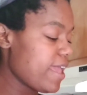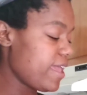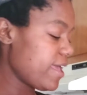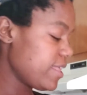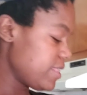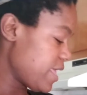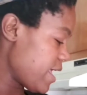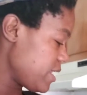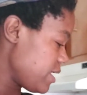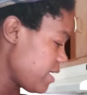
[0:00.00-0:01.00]
and
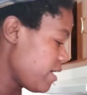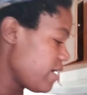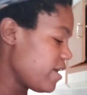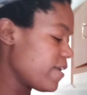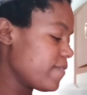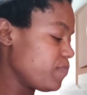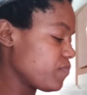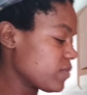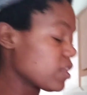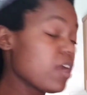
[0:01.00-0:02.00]
then a
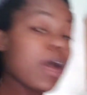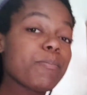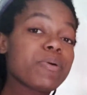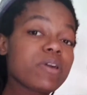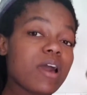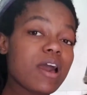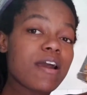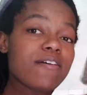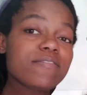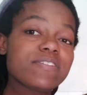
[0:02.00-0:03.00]
cup
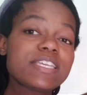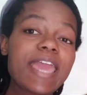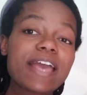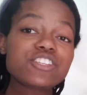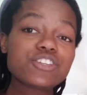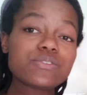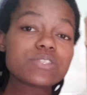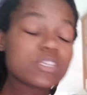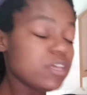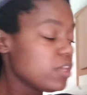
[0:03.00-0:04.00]
of
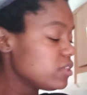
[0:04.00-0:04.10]
cashews.